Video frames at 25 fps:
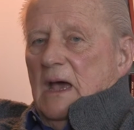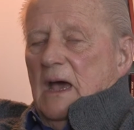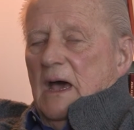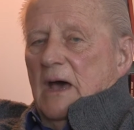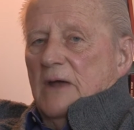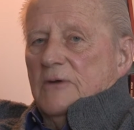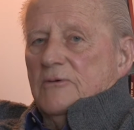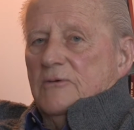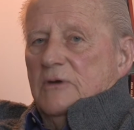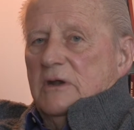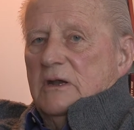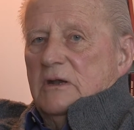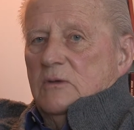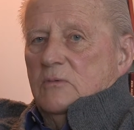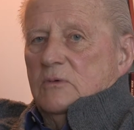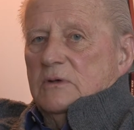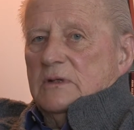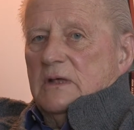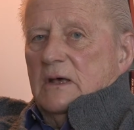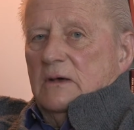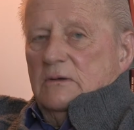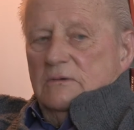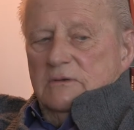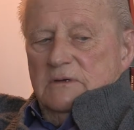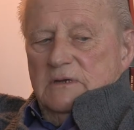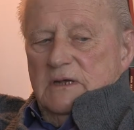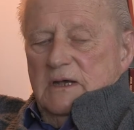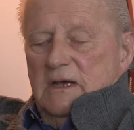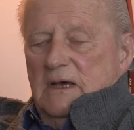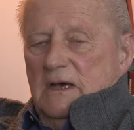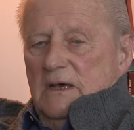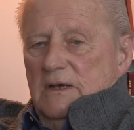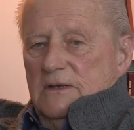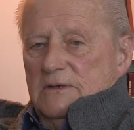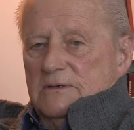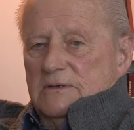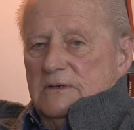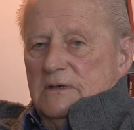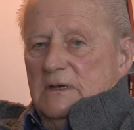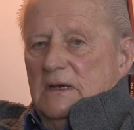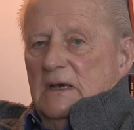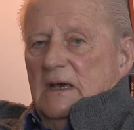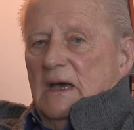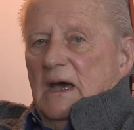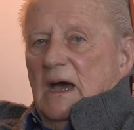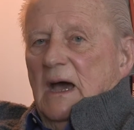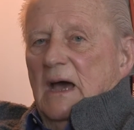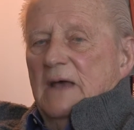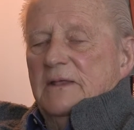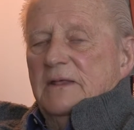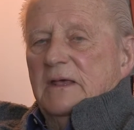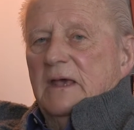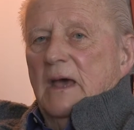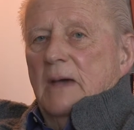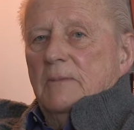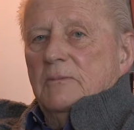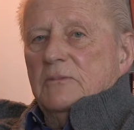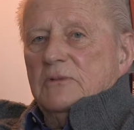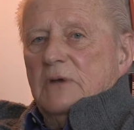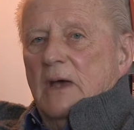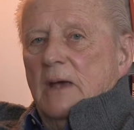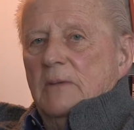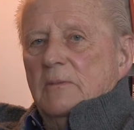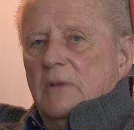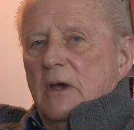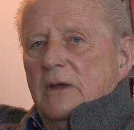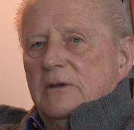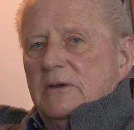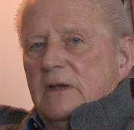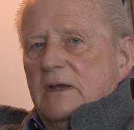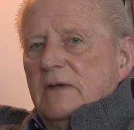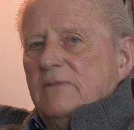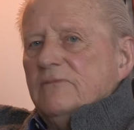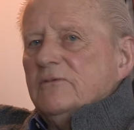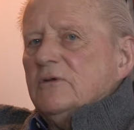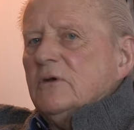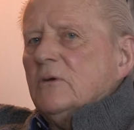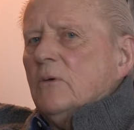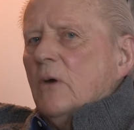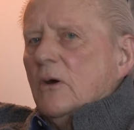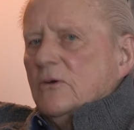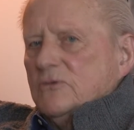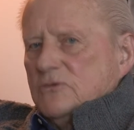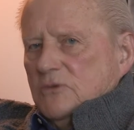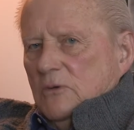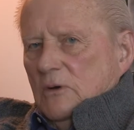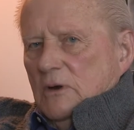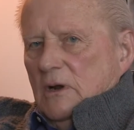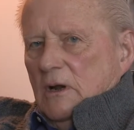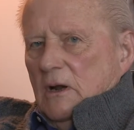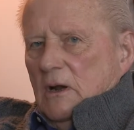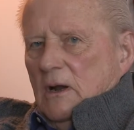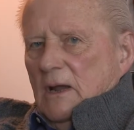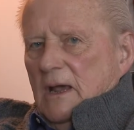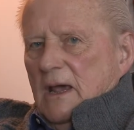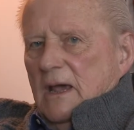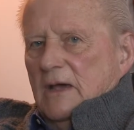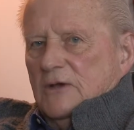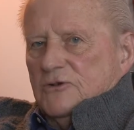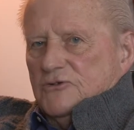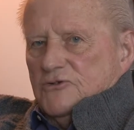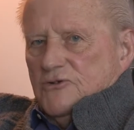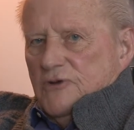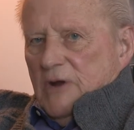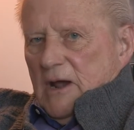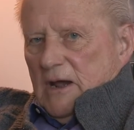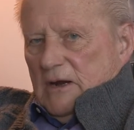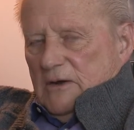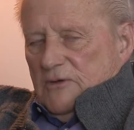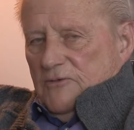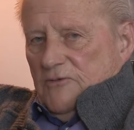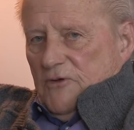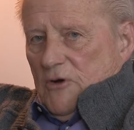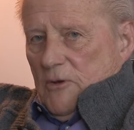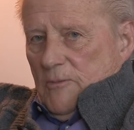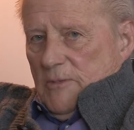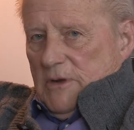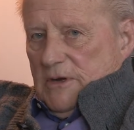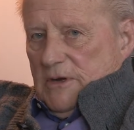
And Reading Without Tears, I think I'm, I'm going to even to quote you a little extract from